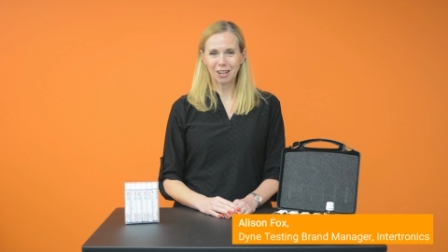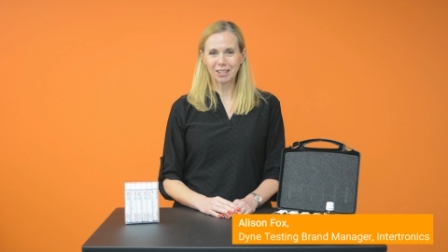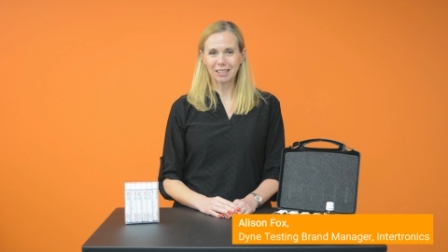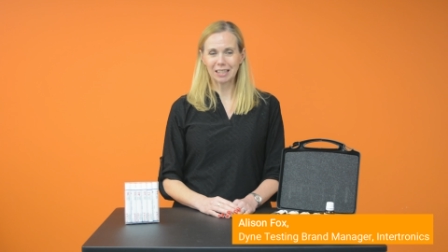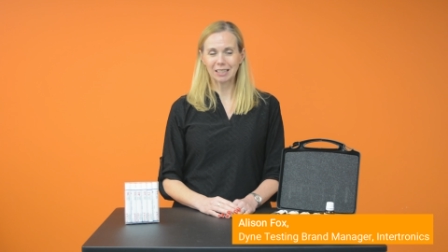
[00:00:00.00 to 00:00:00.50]

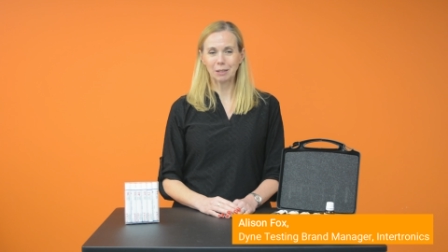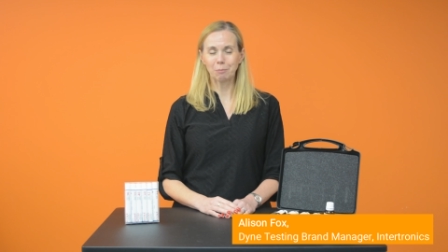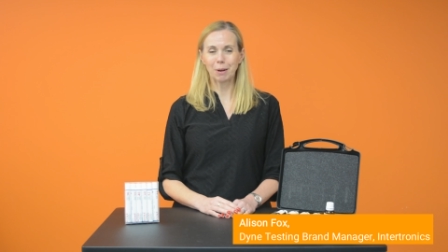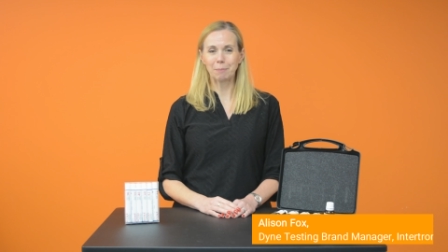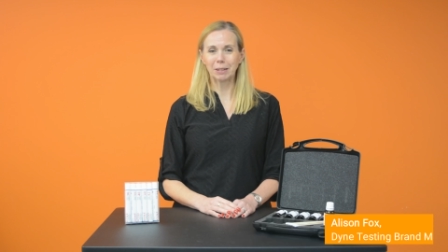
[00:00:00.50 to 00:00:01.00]
Dyne
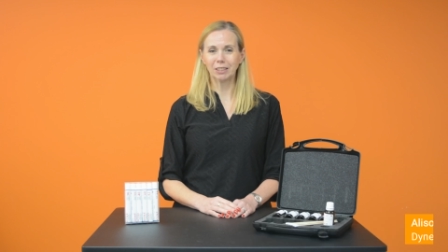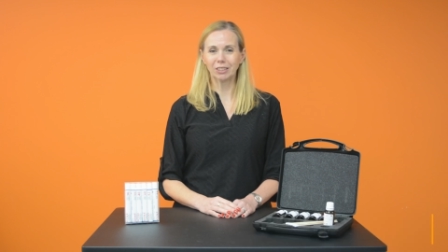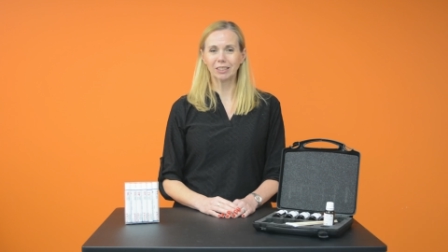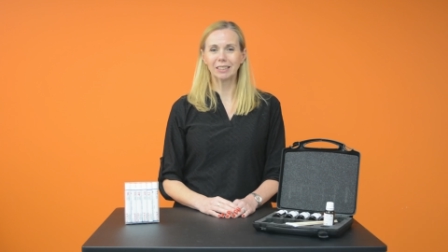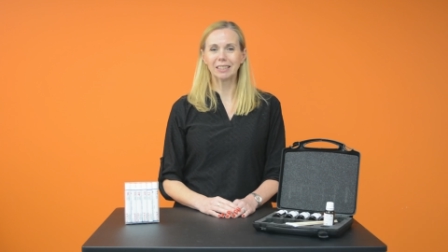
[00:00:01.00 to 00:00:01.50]
Testing Brand
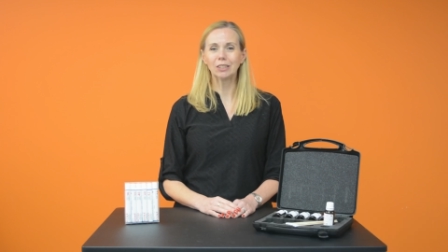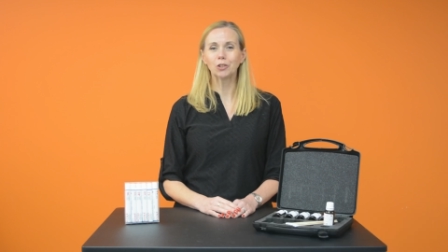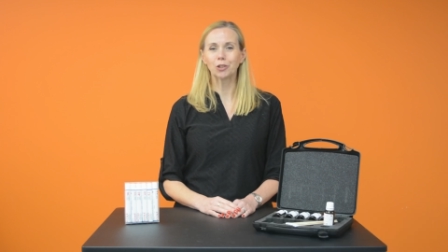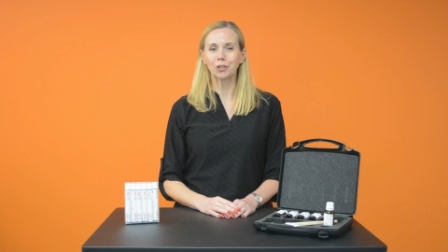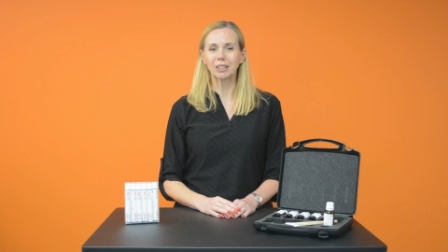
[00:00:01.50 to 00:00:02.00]
Manager at
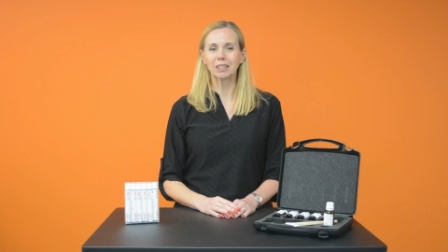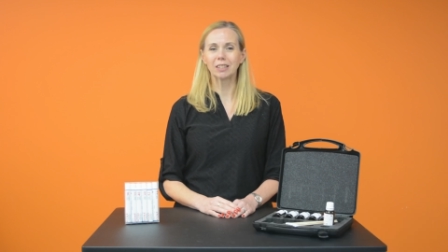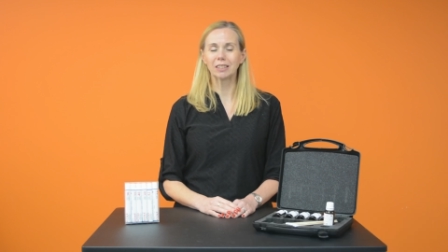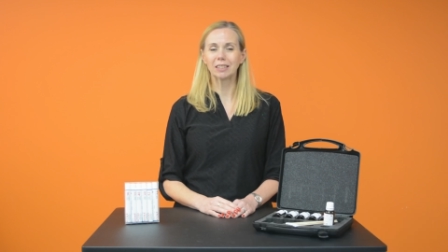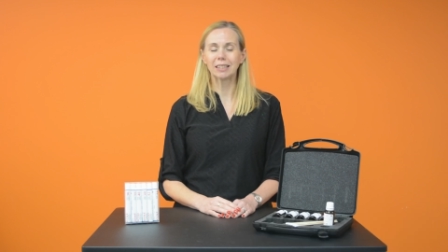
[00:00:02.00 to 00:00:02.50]

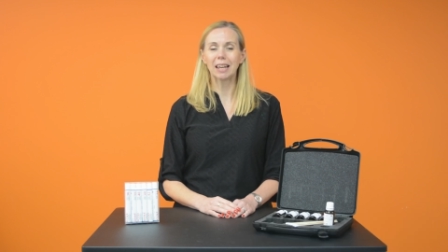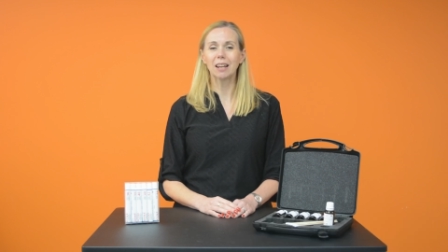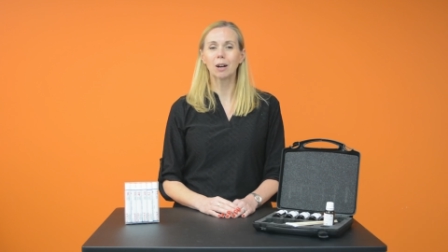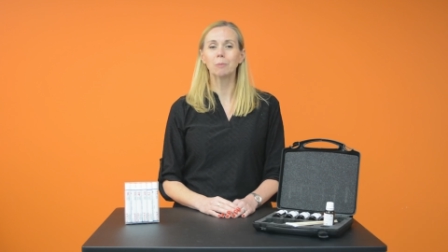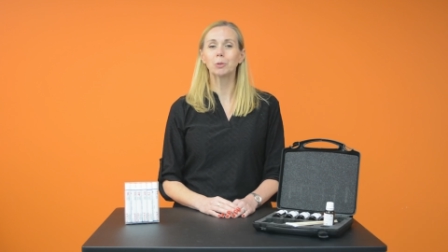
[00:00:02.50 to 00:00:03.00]
Intertronics, and
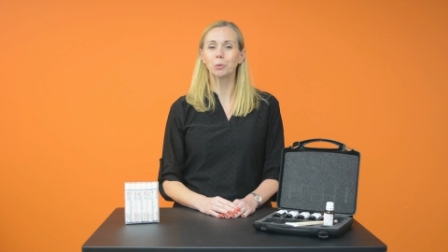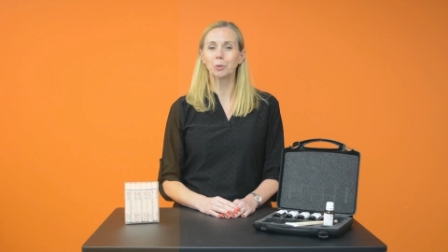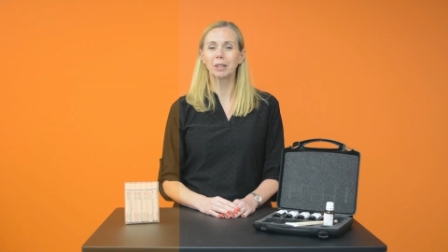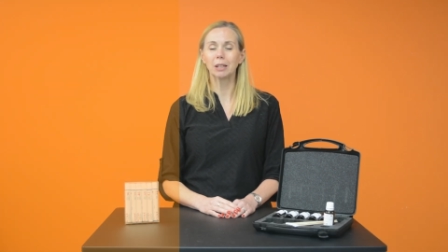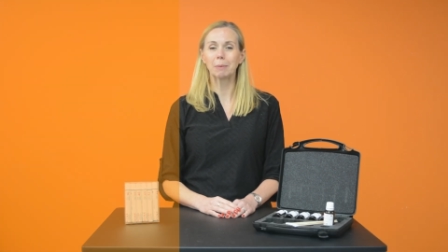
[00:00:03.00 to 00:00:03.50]
today I'm
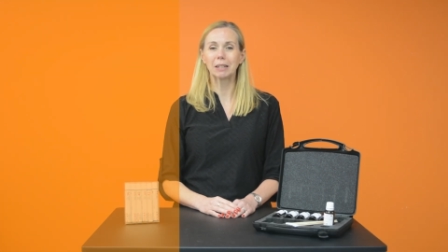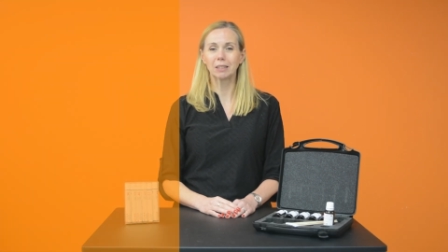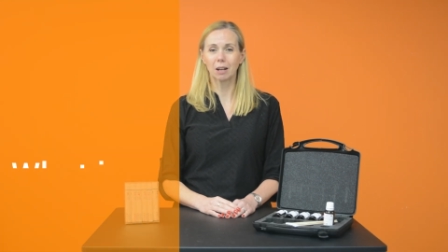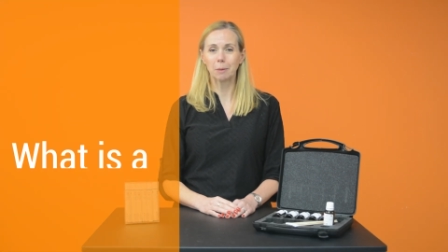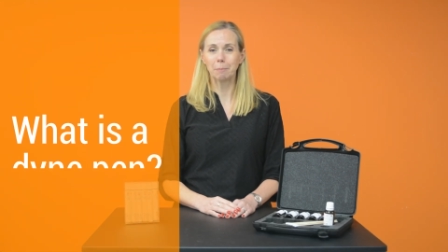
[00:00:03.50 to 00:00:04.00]
talking about
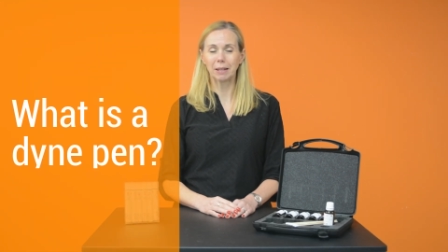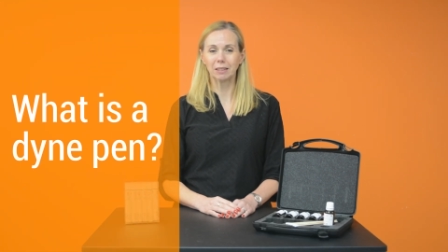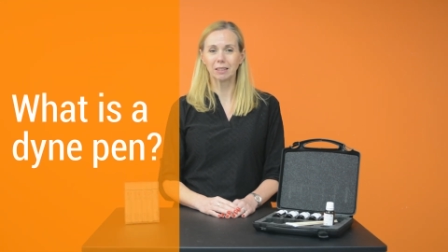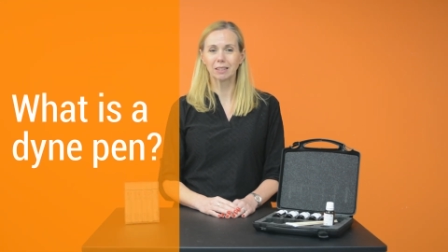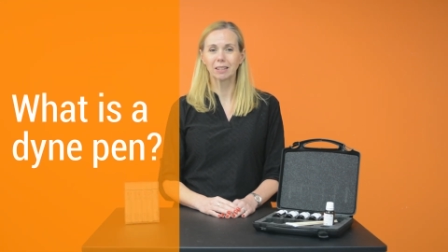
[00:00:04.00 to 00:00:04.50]
Dyne
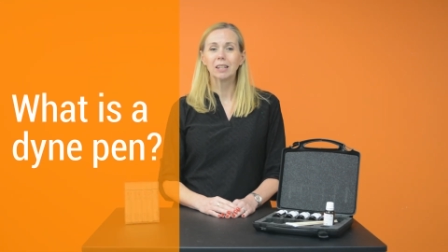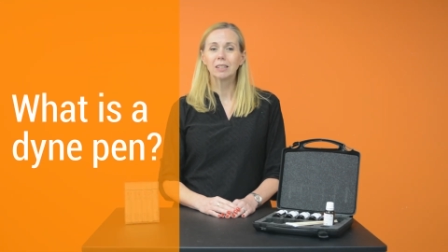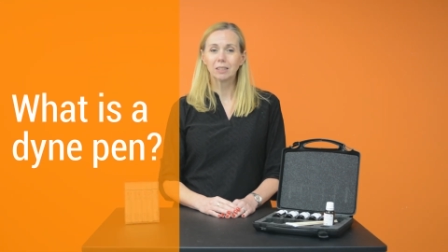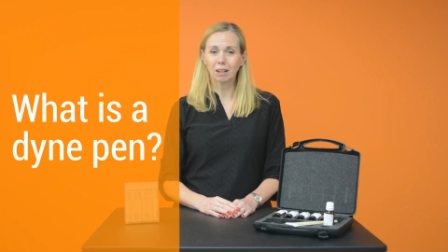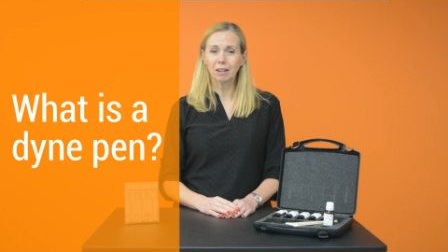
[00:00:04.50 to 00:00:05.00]
Pens.
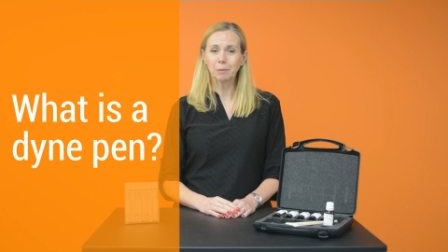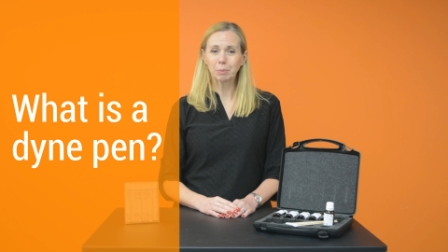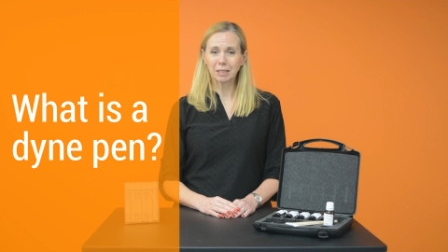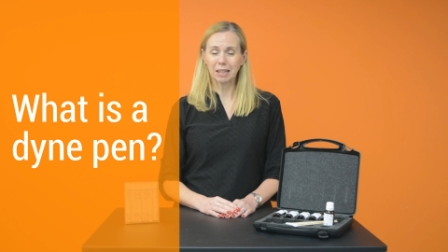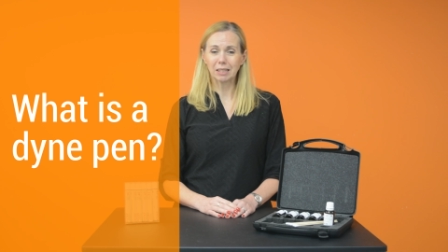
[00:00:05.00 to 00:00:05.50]
Dyne
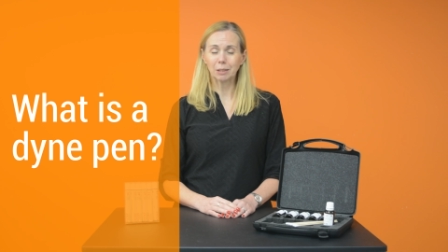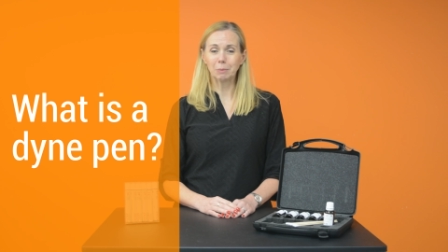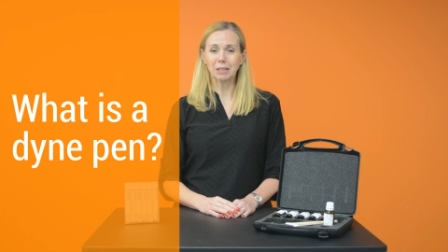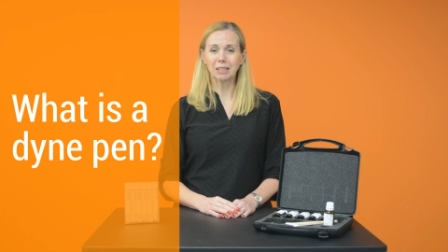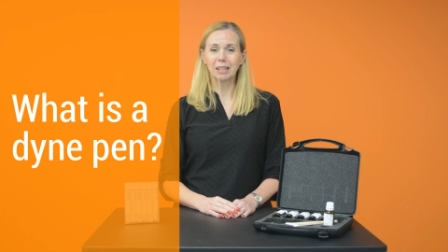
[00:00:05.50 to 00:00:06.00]
per
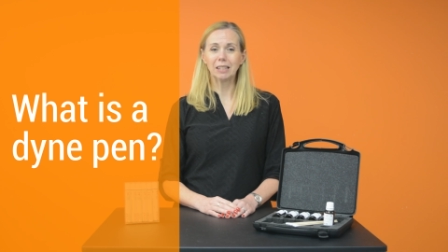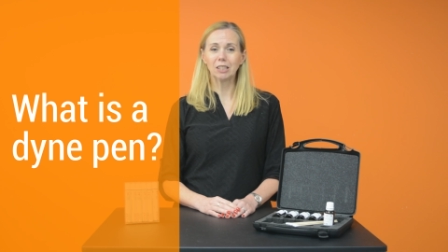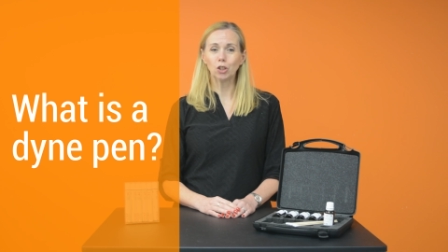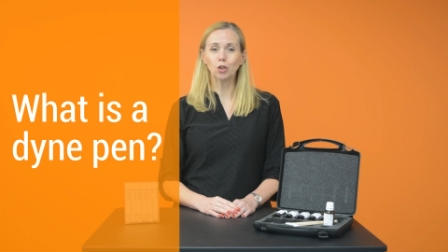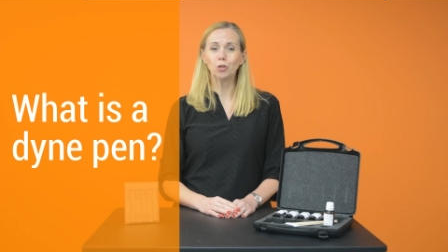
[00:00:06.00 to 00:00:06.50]
centimetre is
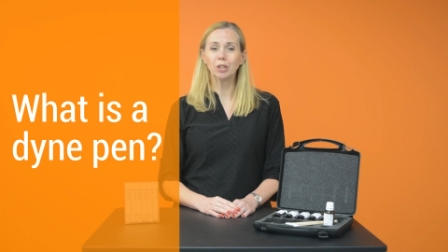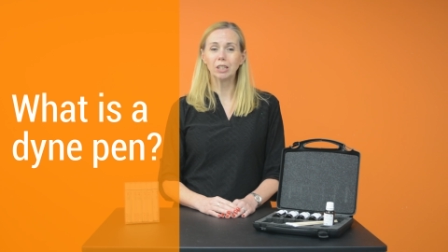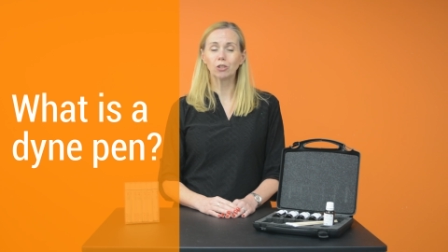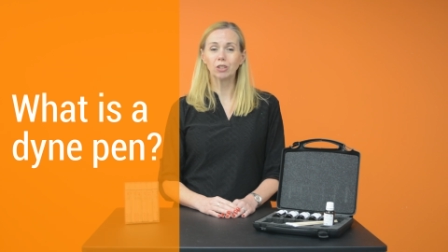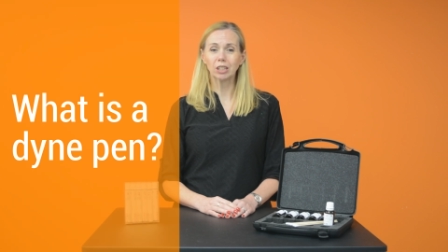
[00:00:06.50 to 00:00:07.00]
a
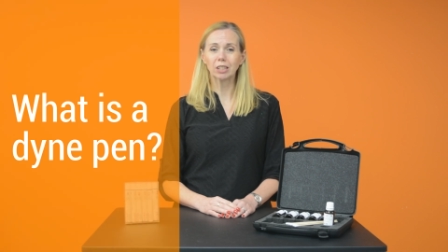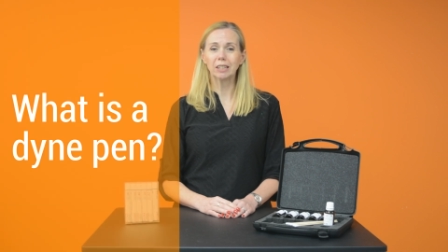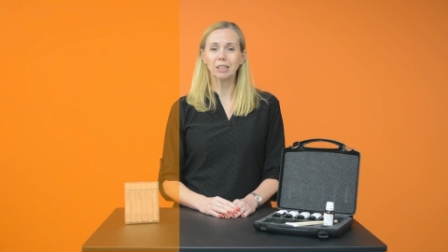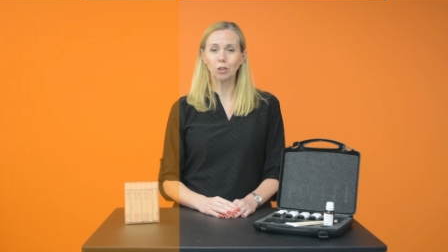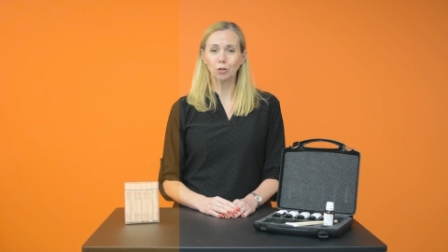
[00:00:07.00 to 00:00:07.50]
unit
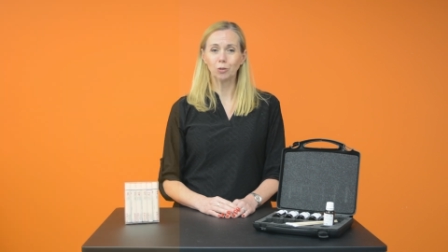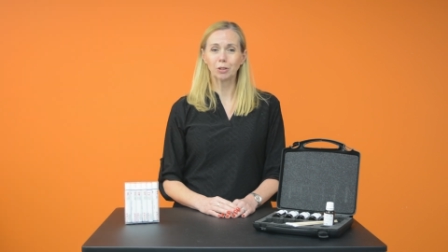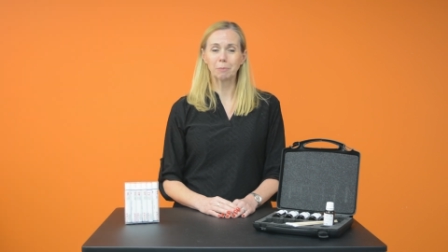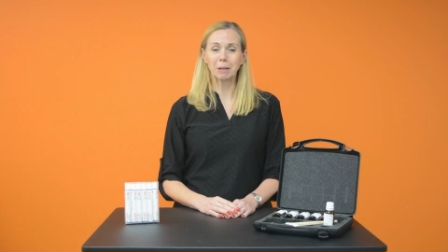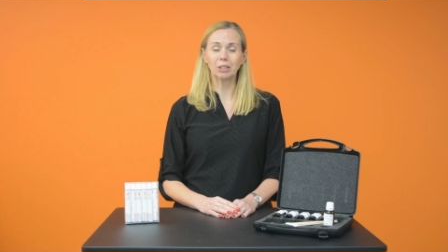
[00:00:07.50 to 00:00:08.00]
traditionally used
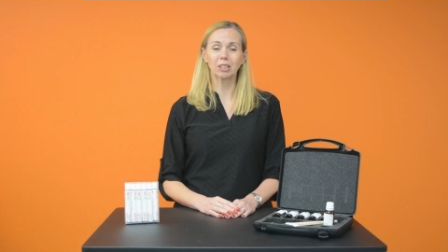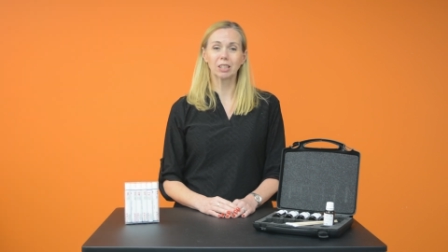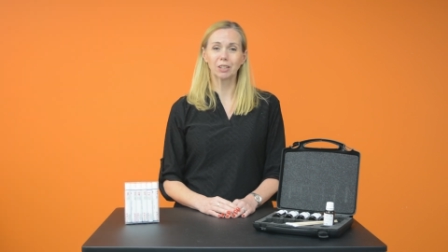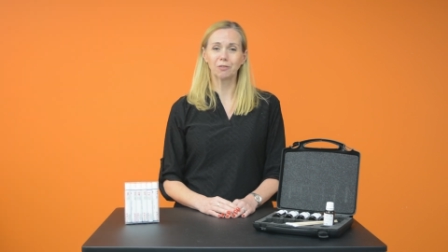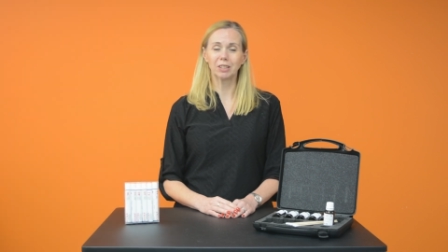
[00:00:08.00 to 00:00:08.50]
to measure
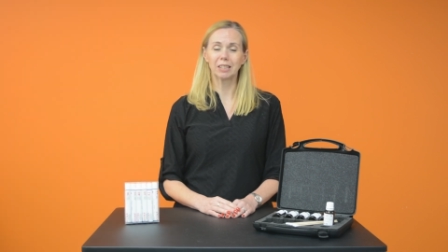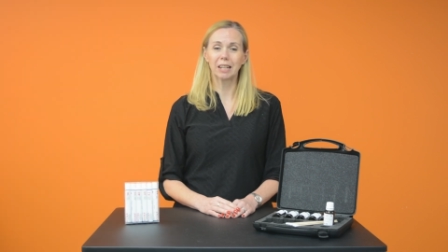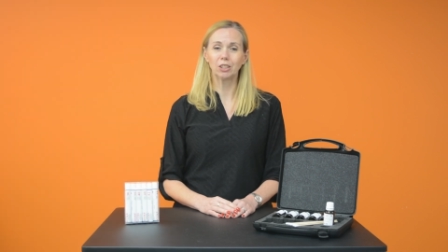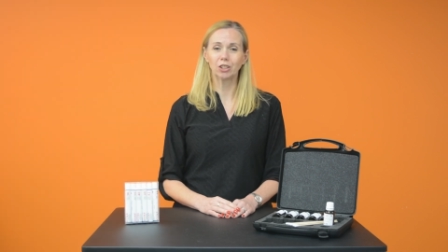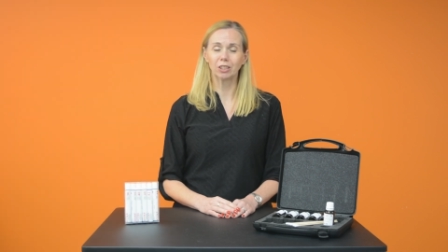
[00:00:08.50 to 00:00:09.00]
surface
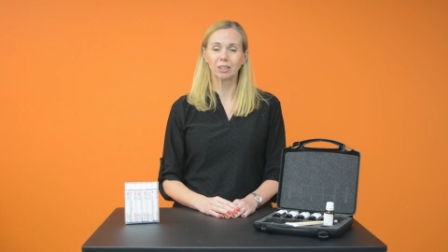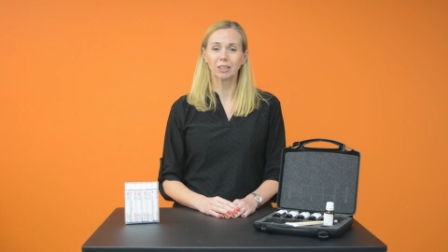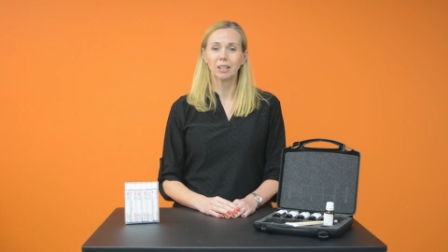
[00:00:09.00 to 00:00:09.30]
tension.